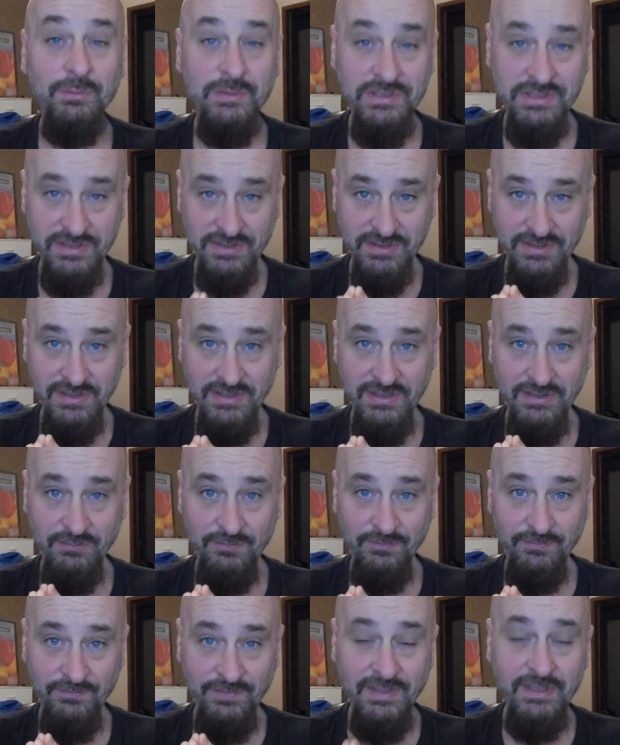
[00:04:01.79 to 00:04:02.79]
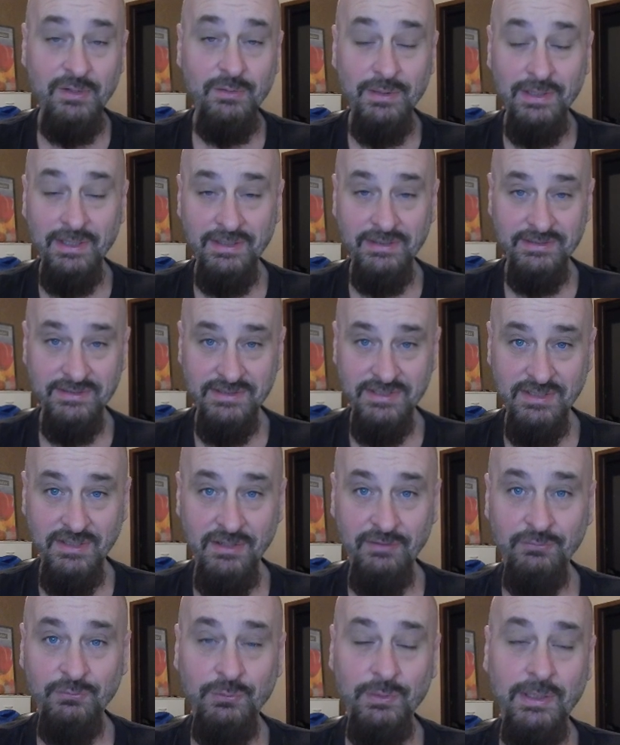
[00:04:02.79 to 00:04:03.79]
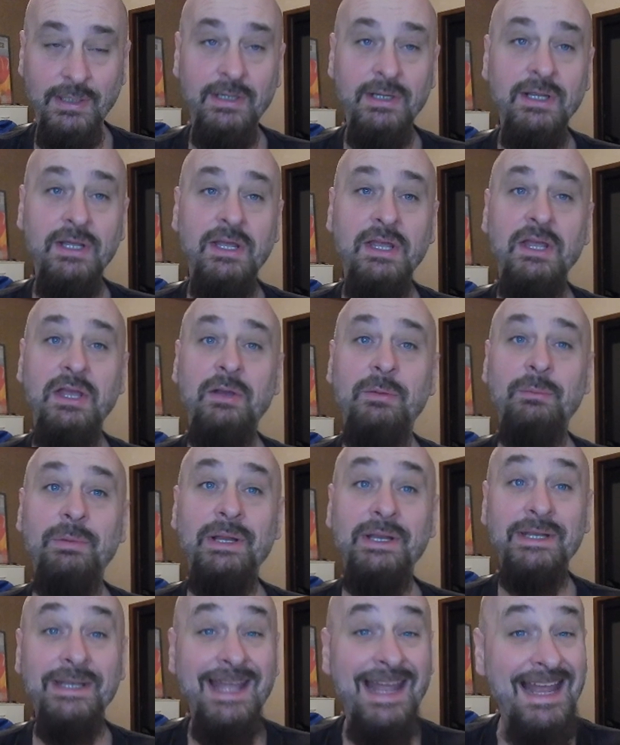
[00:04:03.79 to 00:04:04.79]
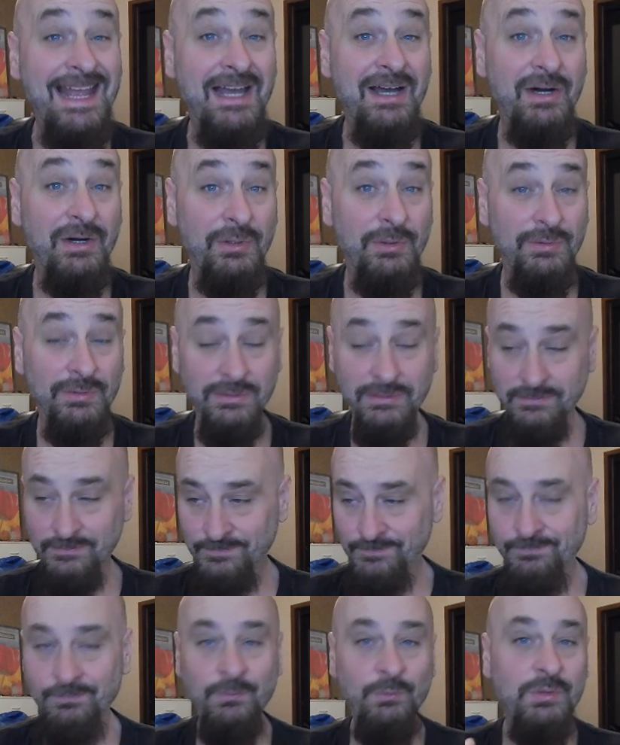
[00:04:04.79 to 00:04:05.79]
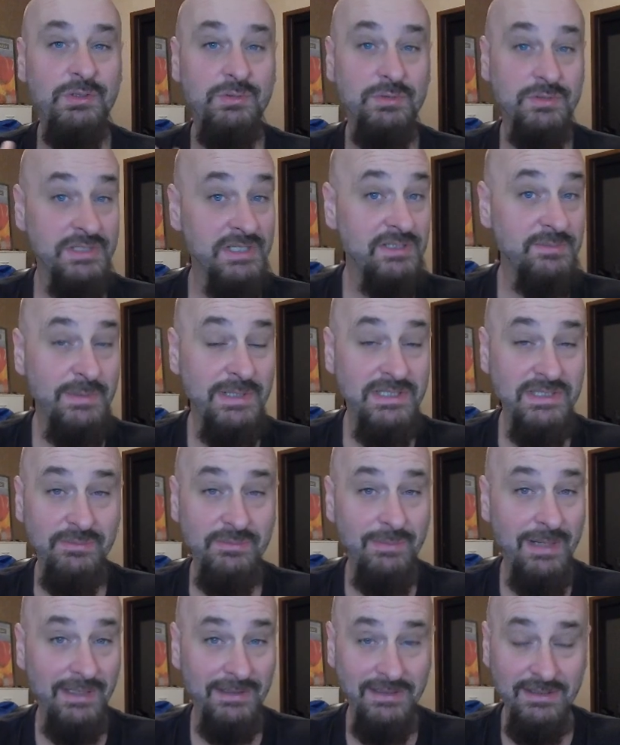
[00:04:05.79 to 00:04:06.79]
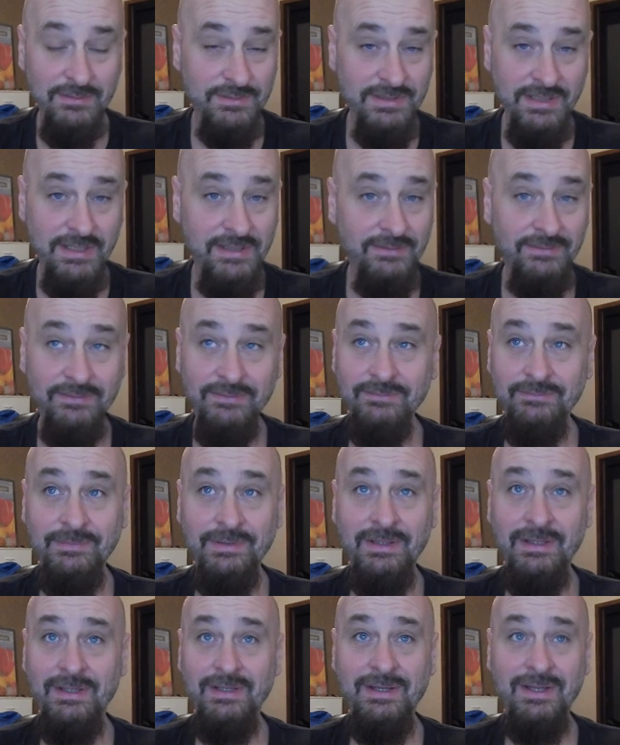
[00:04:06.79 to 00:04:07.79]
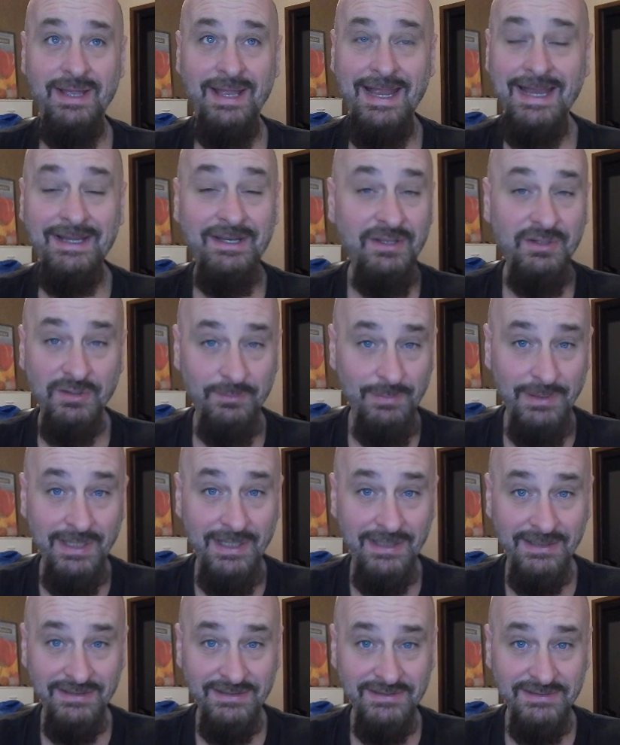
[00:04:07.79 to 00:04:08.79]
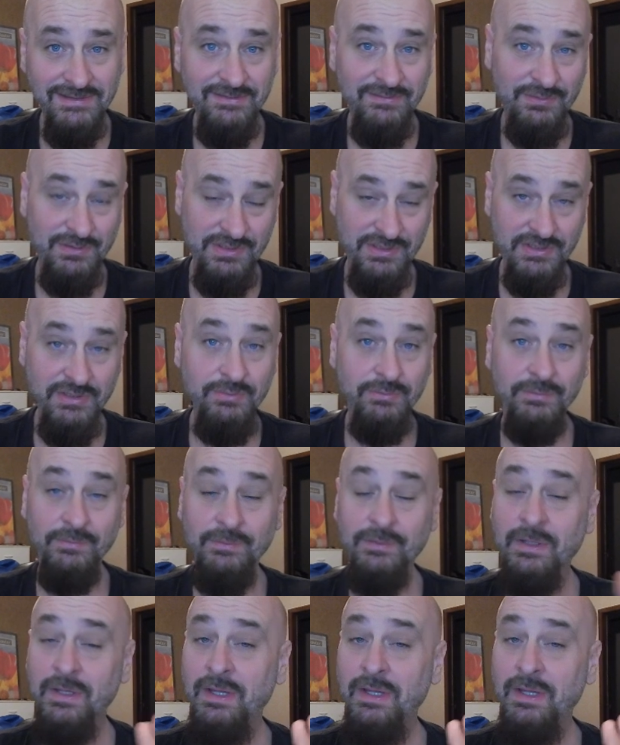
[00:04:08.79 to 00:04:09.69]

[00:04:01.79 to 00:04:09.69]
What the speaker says: which is the video editing software. But now, which was expensive back then, it was like $800 for a student.